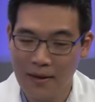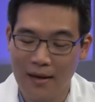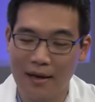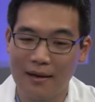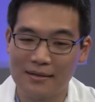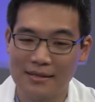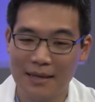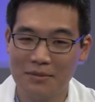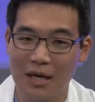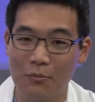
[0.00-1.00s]
And at the same
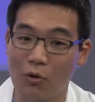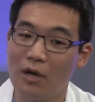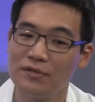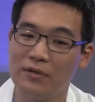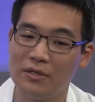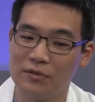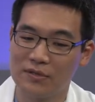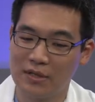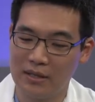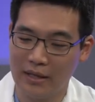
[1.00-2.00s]
time, we're also
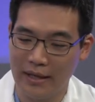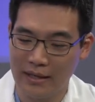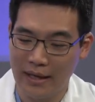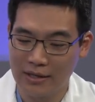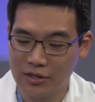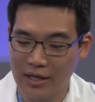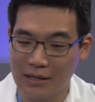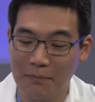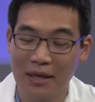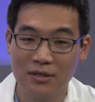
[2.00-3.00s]
interested in educating
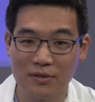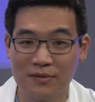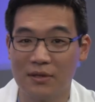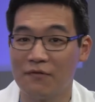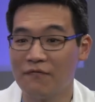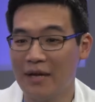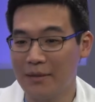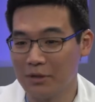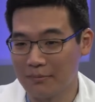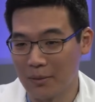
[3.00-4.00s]
patients and their
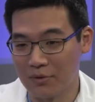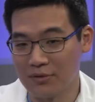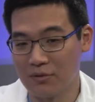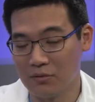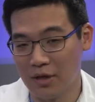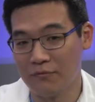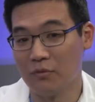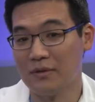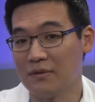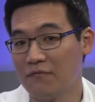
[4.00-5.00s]
family members and their loved
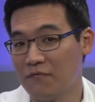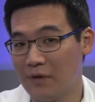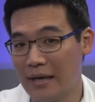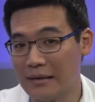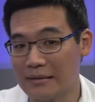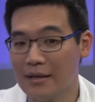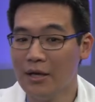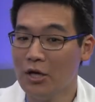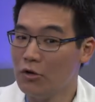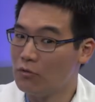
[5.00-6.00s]
ones and friends
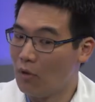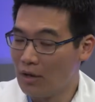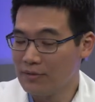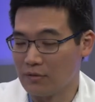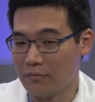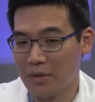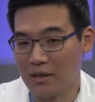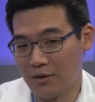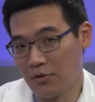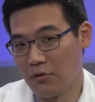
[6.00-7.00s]
who also may
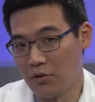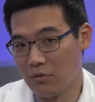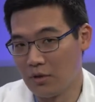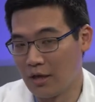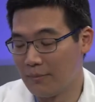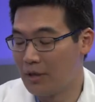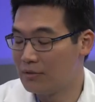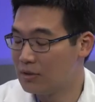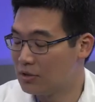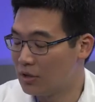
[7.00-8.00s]
not know a whole lot about
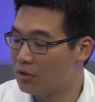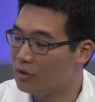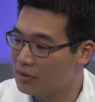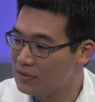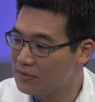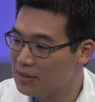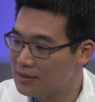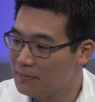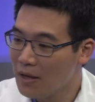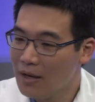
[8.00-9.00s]
congenital heart disease.
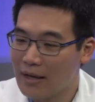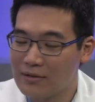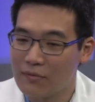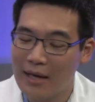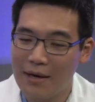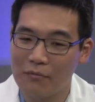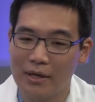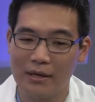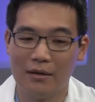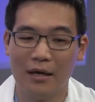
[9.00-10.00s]
And so that
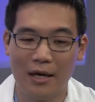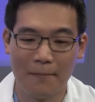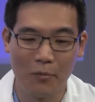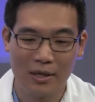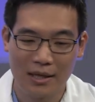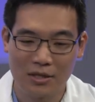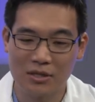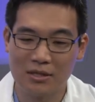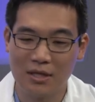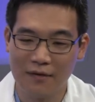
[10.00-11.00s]
way, um, we can
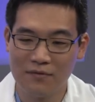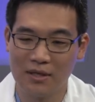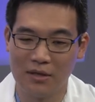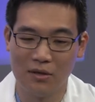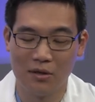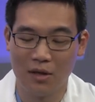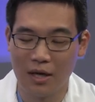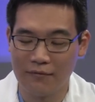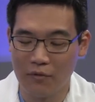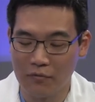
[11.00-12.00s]
actually dovetail a lot
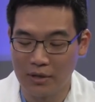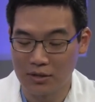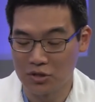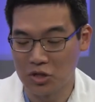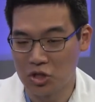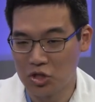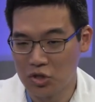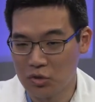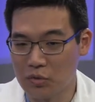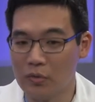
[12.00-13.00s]
of what we actually
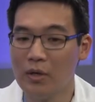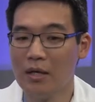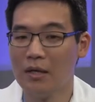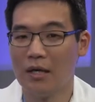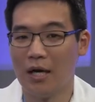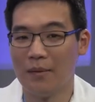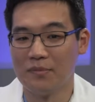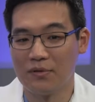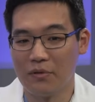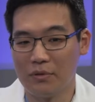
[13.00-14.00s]
do um,
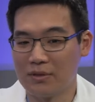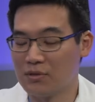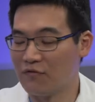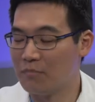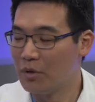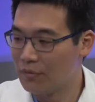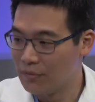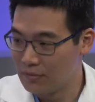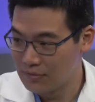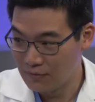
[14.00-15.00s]
so that we can serve both of
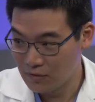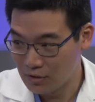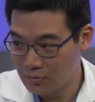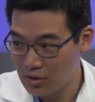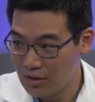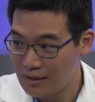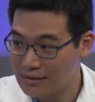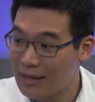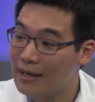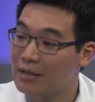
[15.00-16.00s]
those different communities
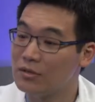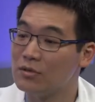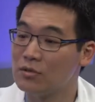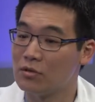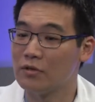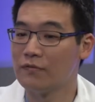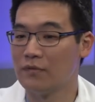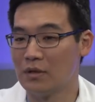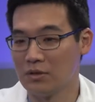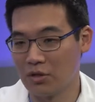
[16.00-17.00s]
and actually serve
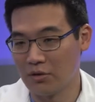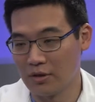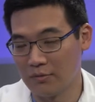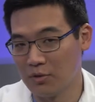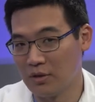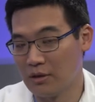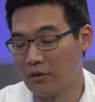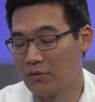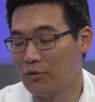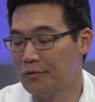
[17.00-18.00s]
the congenital heart community on
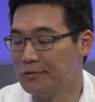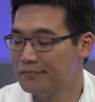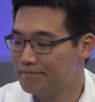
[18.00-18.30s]
a whole.